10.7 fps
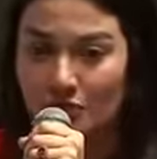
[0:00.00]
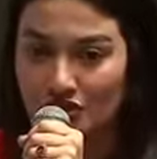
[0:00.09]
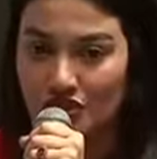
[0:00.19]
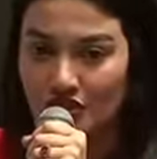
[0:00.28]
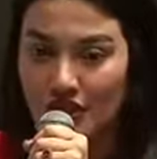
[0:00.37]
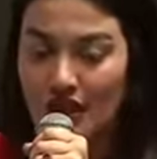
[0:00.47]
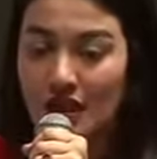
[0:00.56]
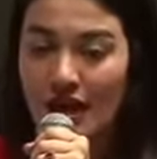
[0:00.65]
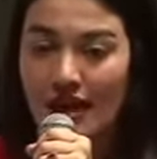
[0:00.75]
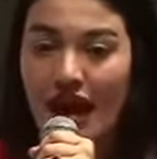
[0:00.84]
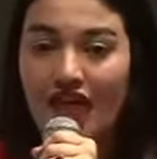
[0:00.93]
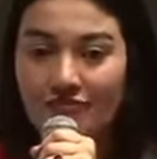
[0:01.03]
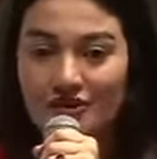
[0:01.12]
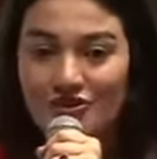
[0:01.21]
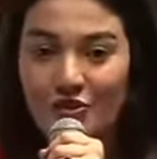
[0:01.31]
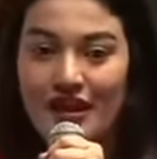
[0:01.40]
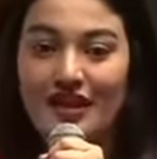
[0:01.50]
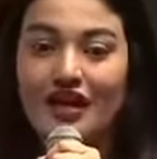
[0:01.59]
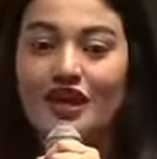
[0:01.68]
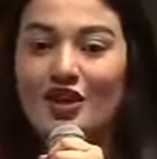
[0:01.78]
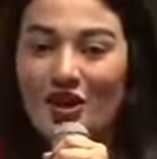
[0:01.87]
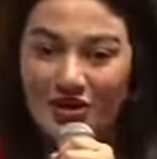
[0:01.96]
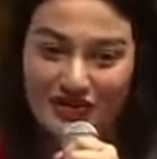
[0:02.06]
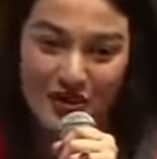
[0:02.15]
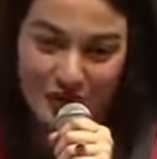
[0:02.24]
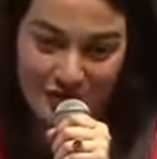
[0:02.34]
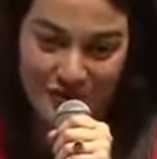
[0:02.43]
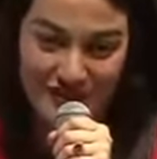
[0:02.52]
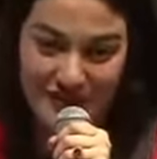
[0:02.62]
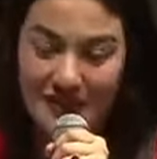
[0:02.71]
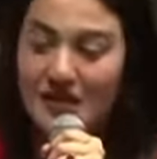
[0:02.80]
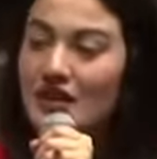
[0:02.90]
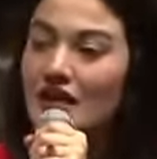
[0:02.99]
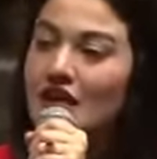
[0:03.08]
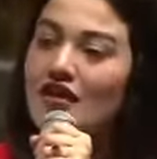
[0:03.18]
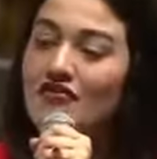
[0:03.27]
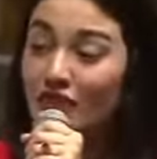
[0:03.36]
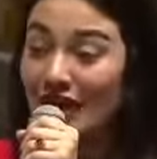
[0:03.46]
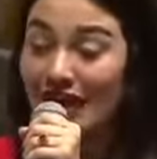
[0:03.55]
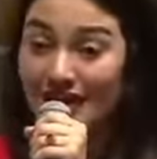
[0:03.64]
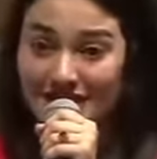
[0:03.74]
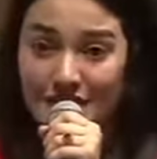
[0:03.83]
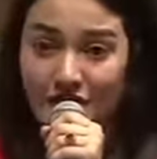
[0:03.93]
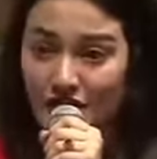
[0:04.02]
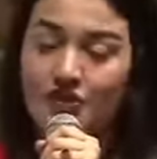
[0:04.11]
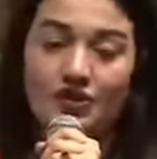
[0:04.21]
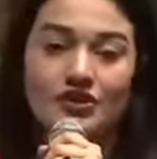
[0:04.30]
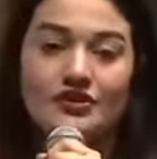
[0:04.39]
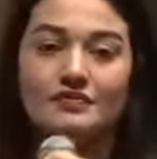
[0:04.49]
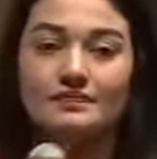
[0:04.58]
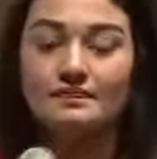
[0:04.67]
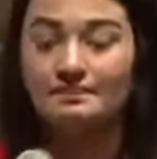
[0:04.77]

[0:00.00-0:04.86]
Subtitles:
person. And I've been doing a lot of shows for the last 3 years.